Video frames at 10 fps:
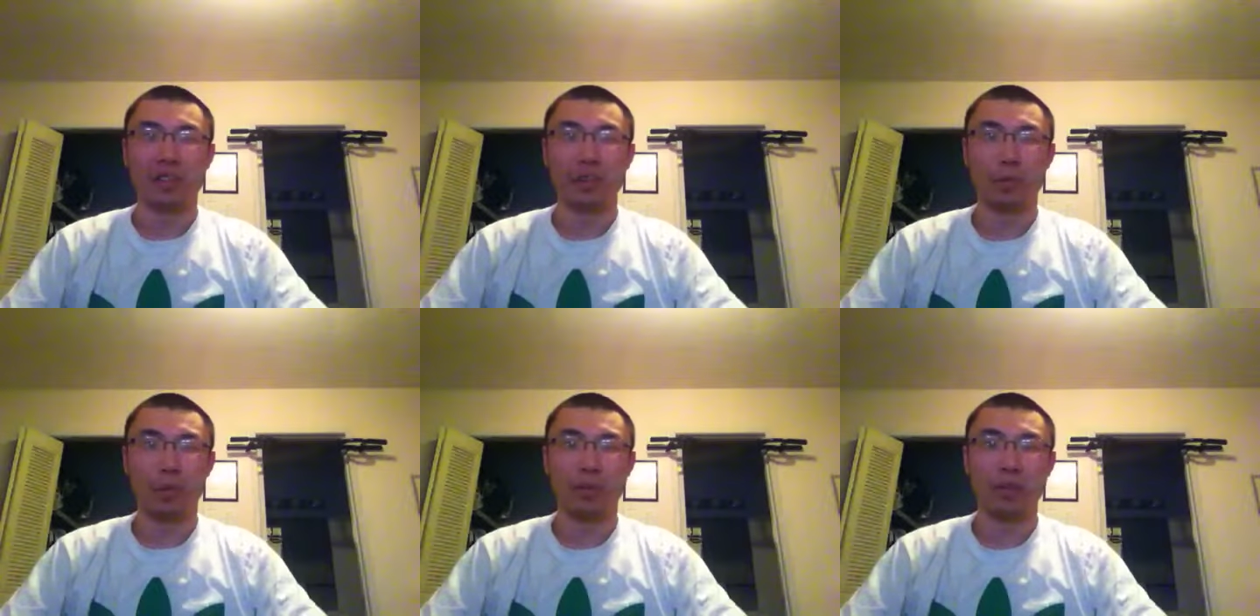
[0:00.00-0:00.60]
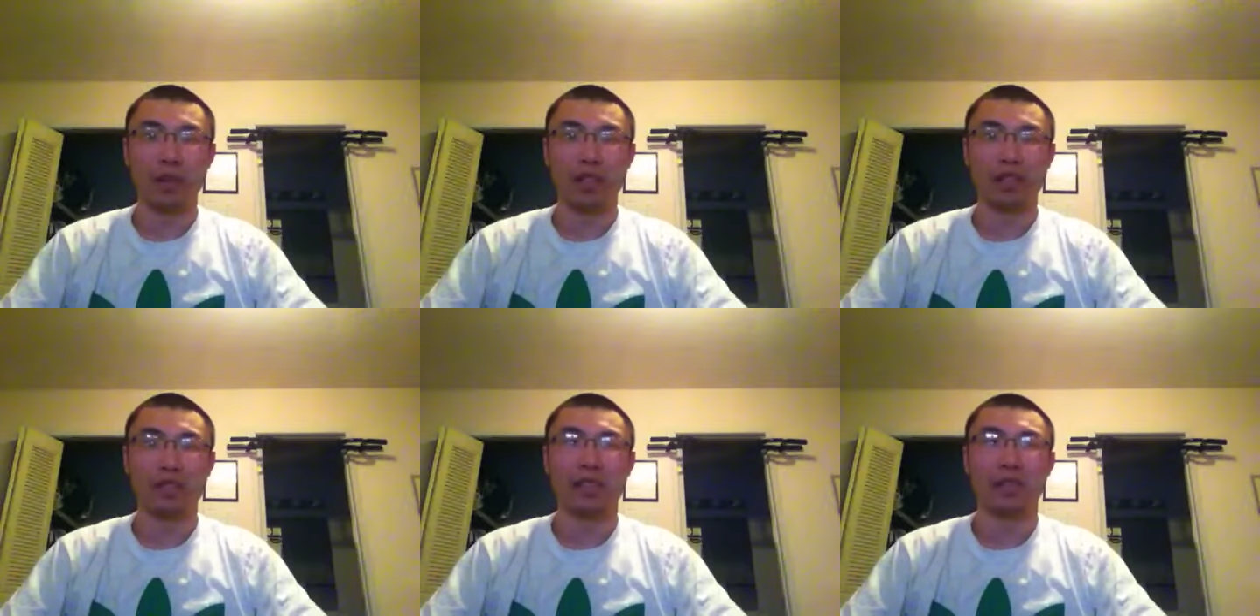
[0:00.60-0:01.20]
3
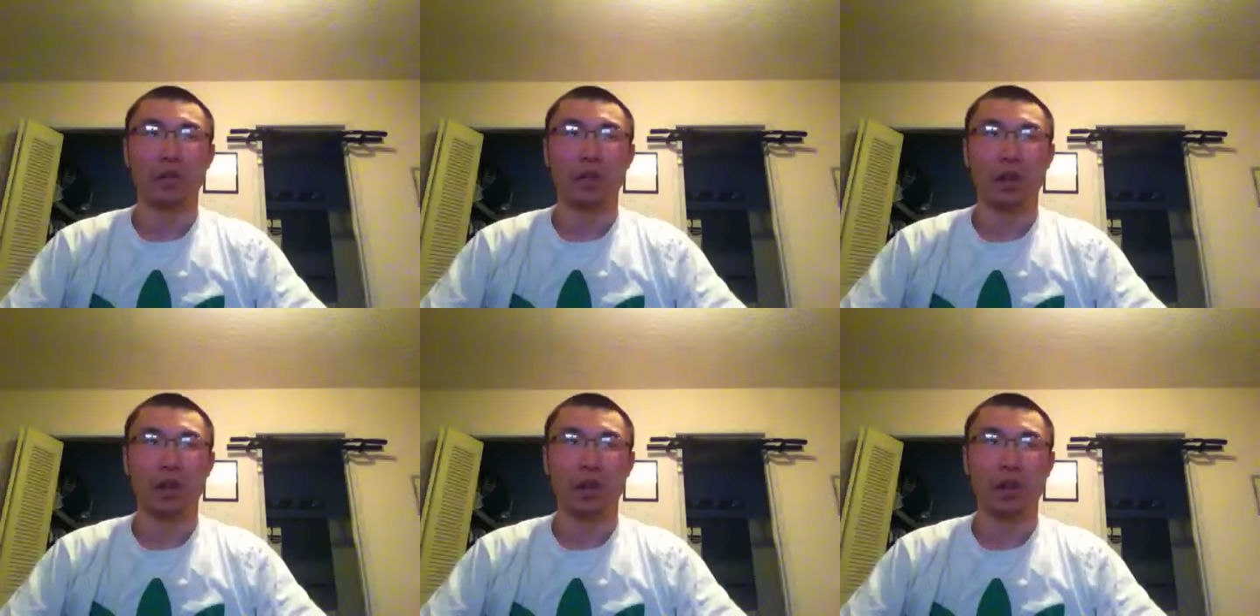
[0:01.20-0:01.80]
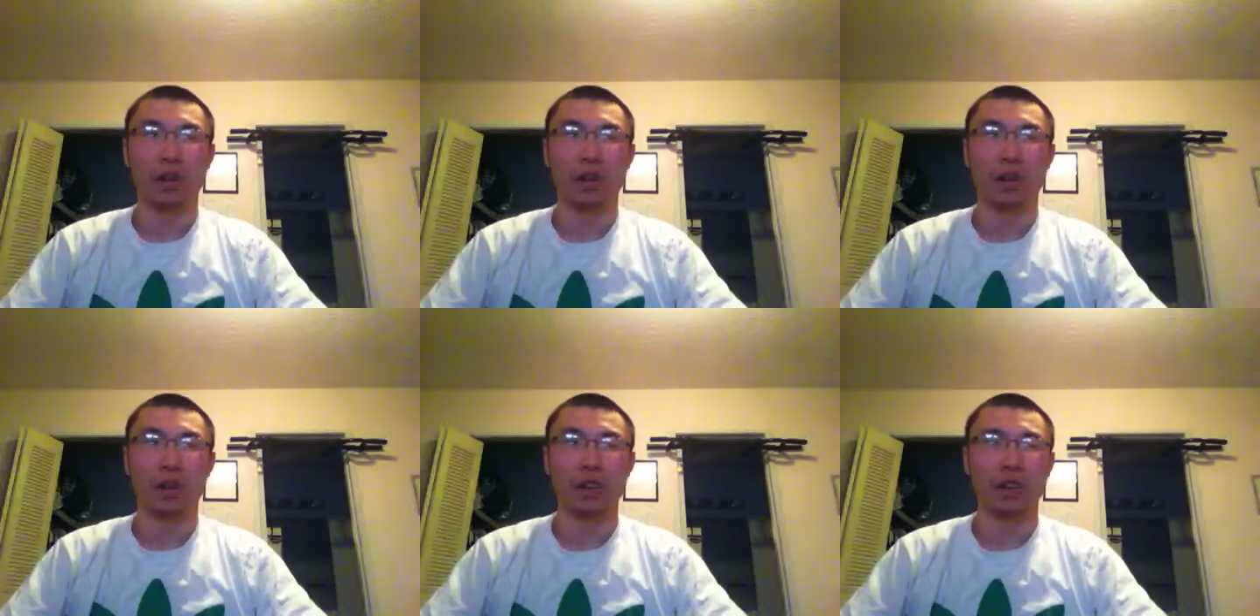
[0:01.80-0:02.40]
minutes is a
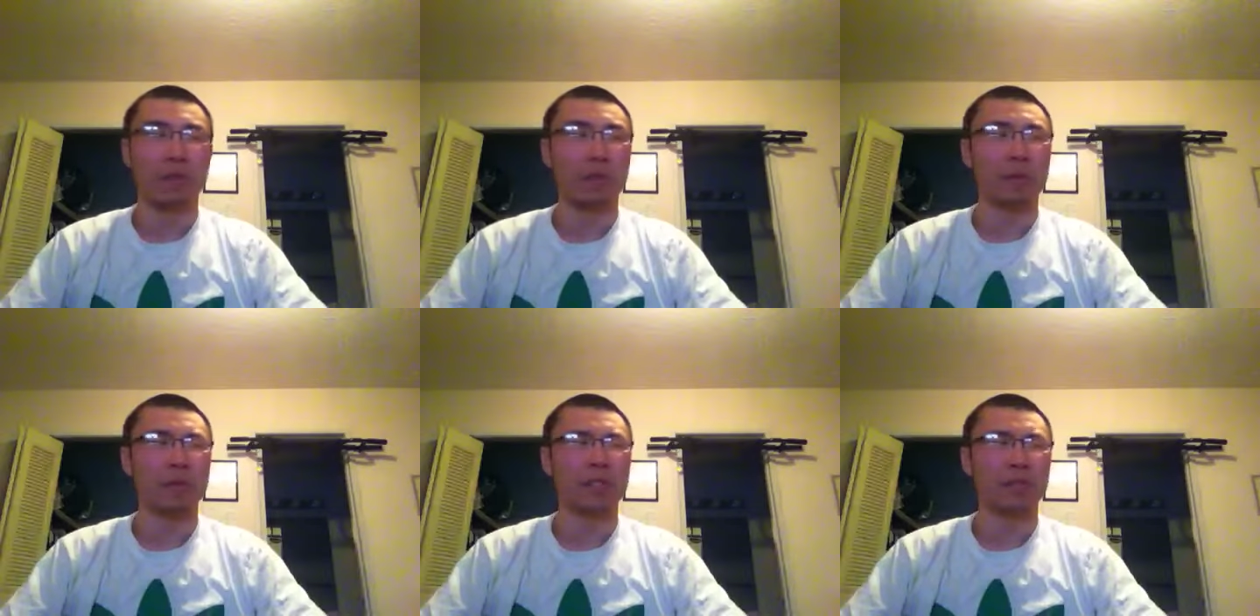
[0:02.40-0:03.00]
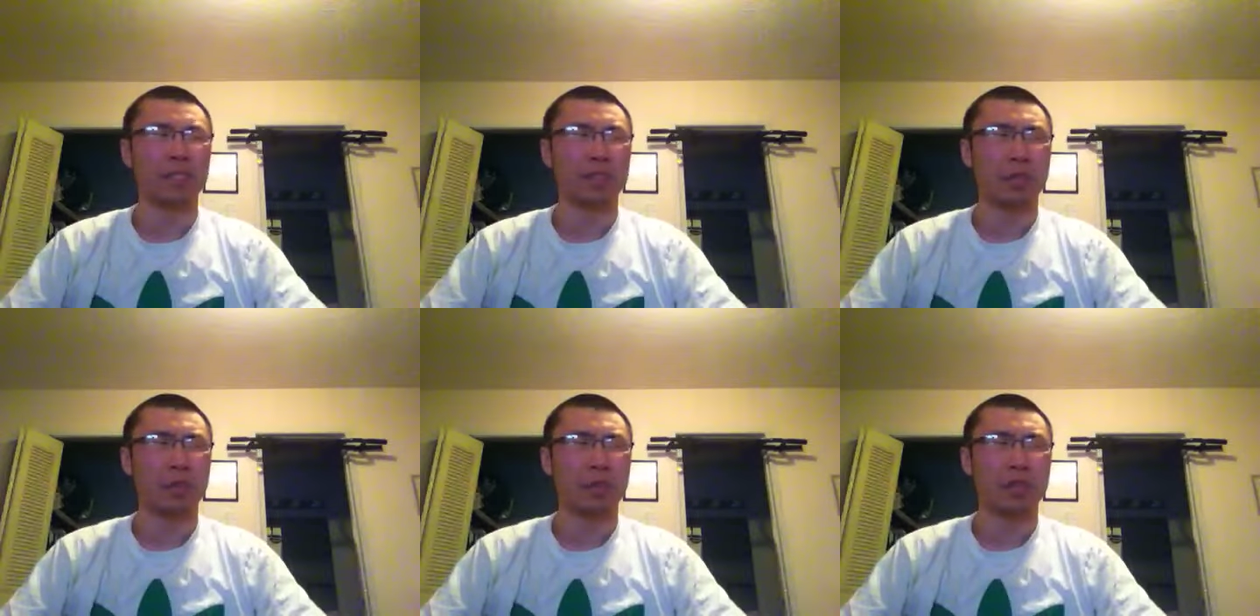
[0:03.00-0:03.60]
long... Was it
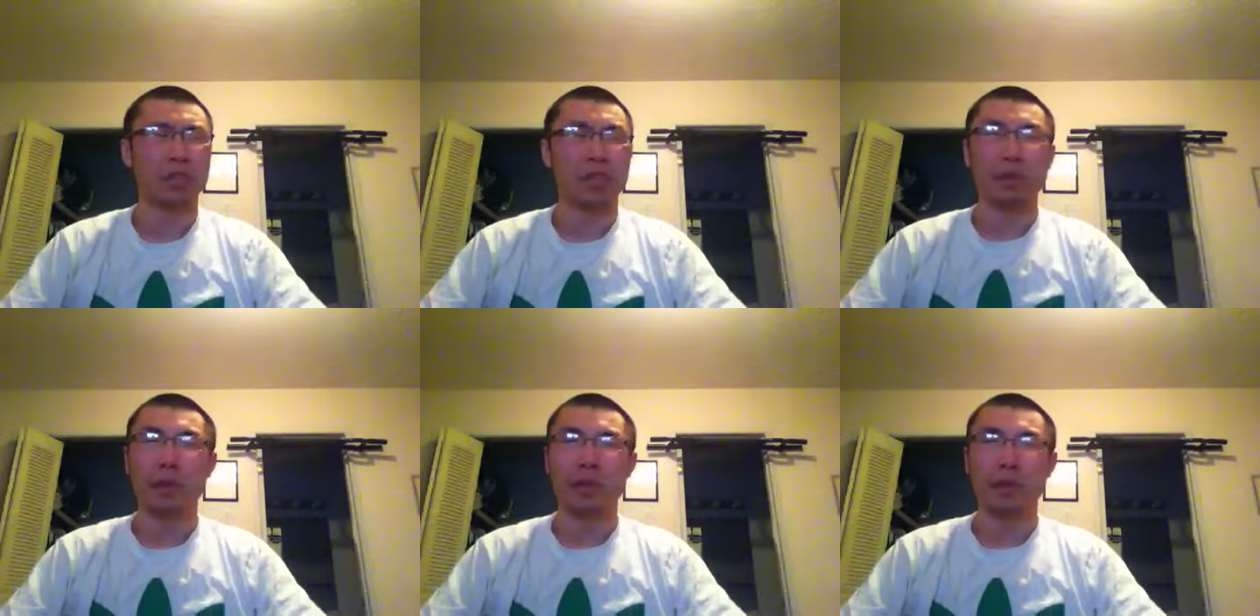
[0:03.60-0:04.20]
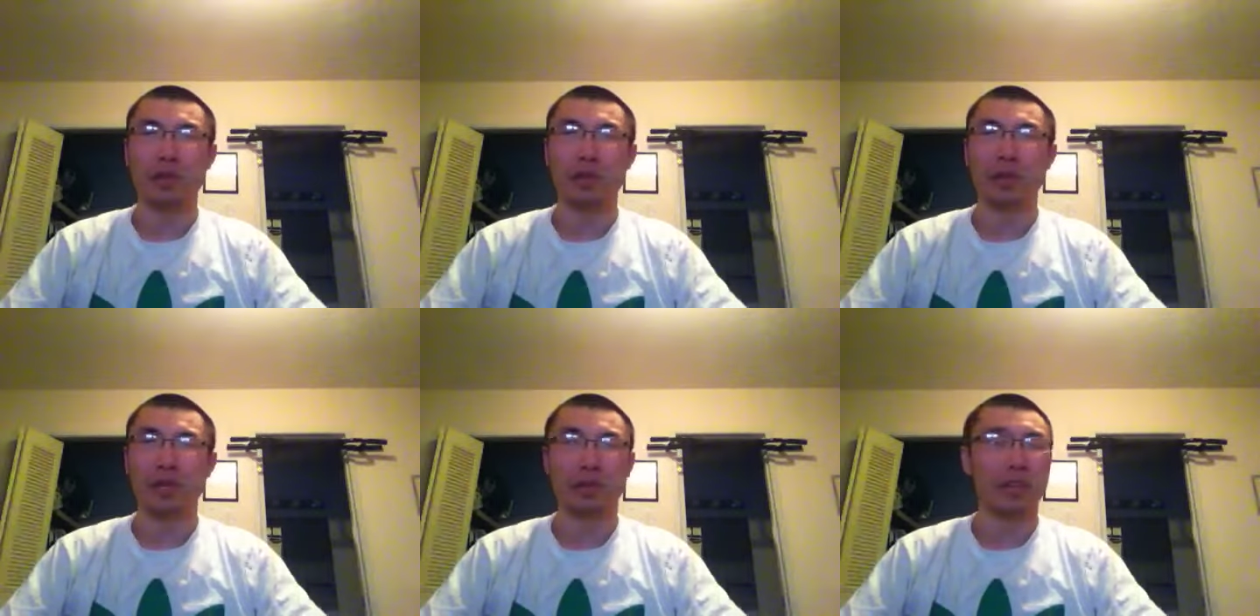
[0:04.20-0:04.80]
3 minutes? Maybe 2
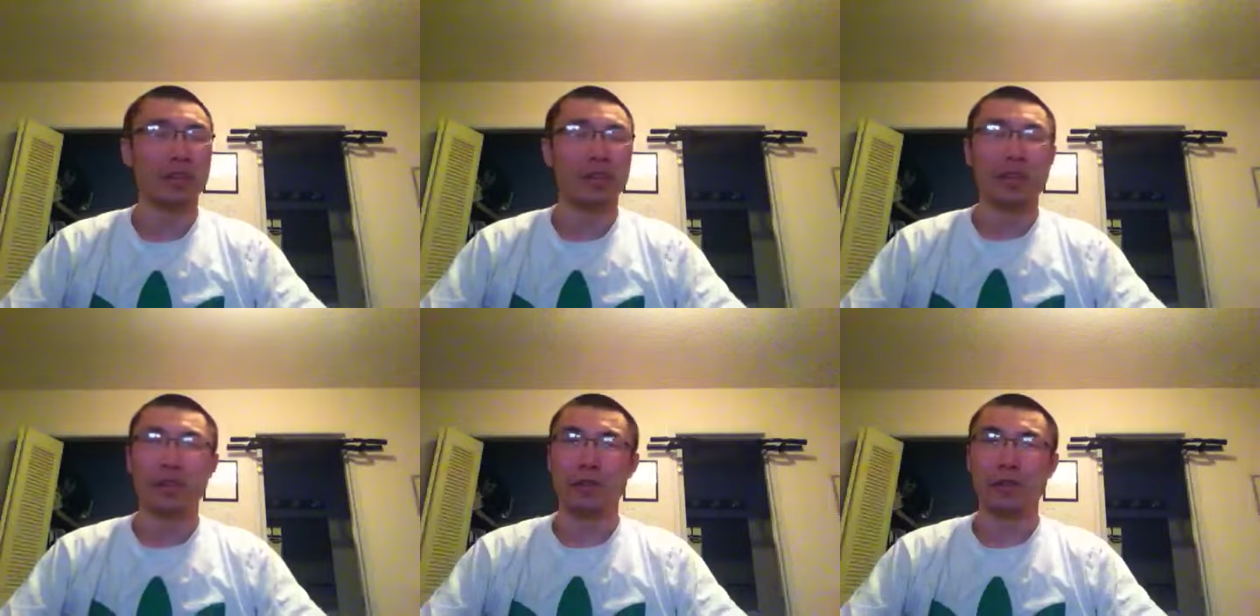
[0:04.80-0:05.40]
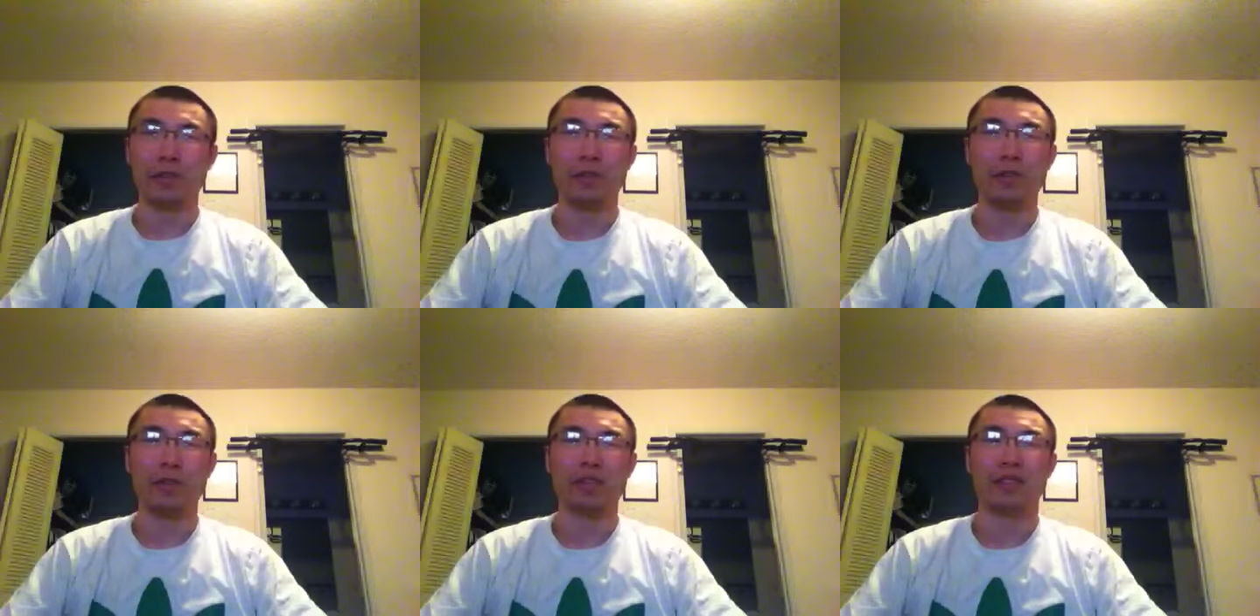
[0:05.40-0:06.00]
minutes, but those 2
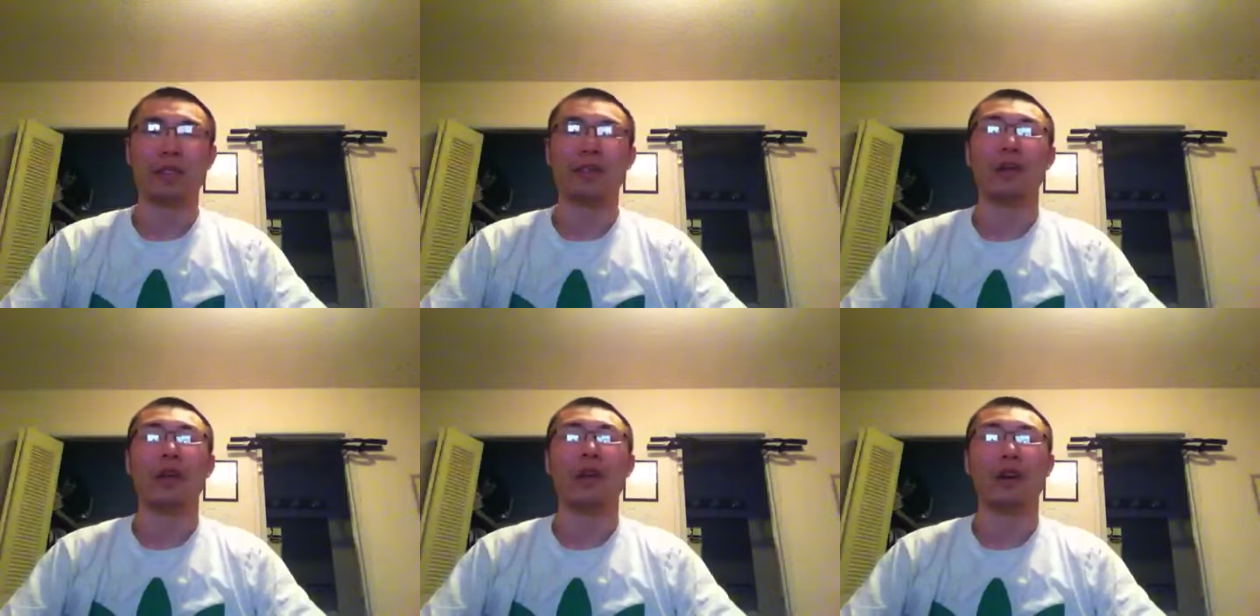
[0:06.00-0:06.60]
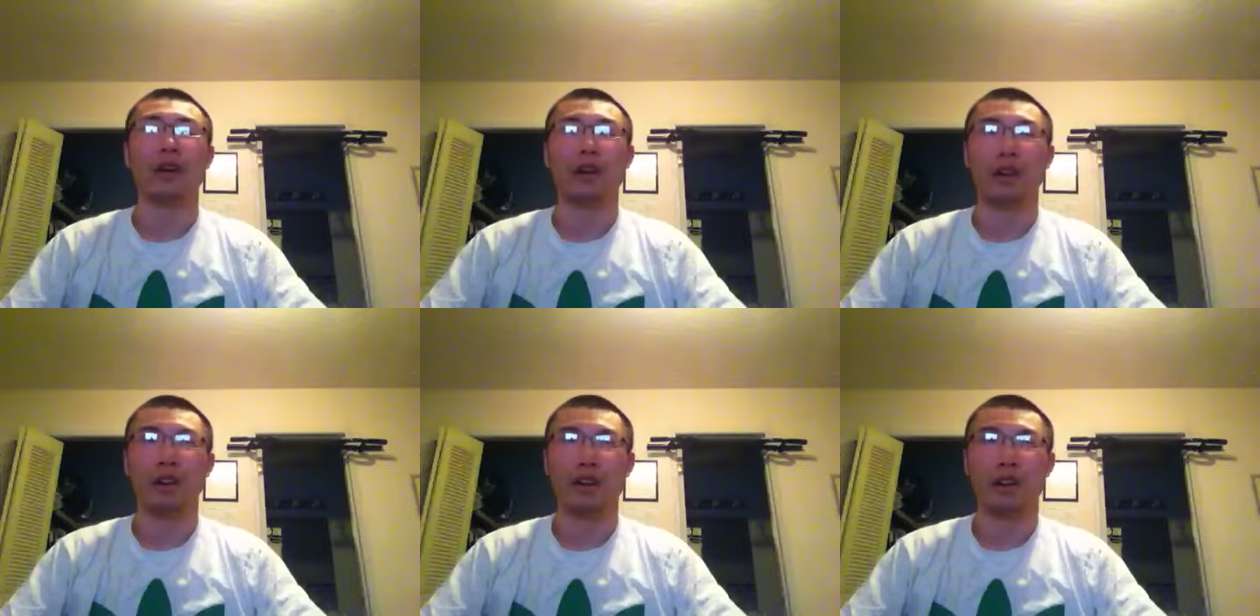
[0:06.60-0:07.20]
minutes are
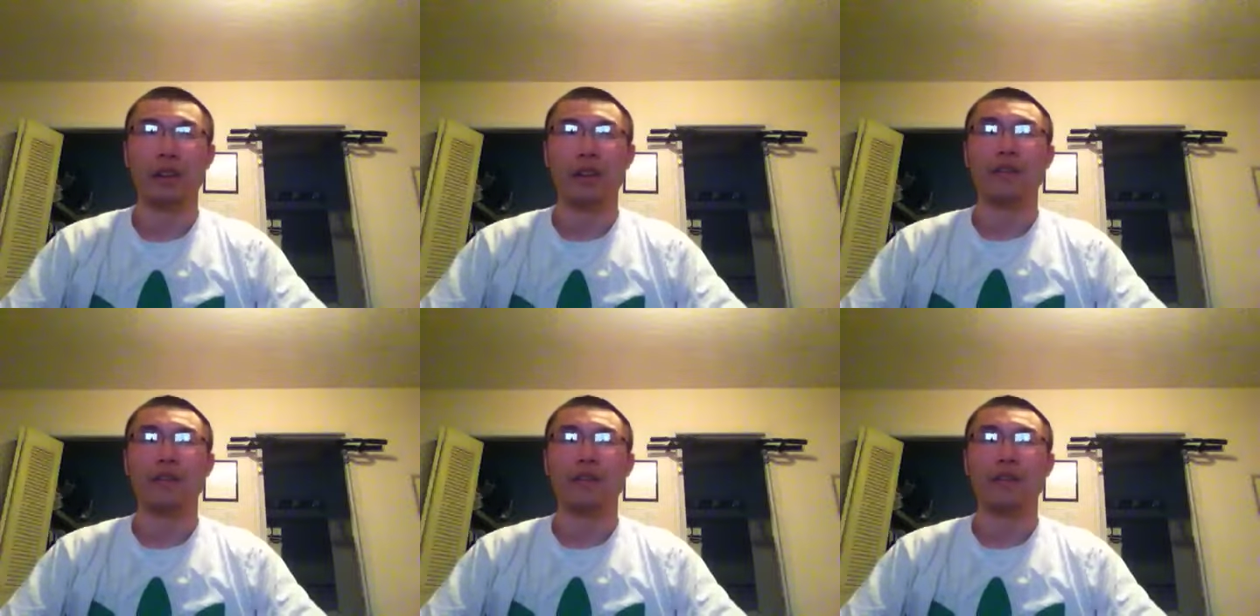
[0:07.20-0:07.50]
long.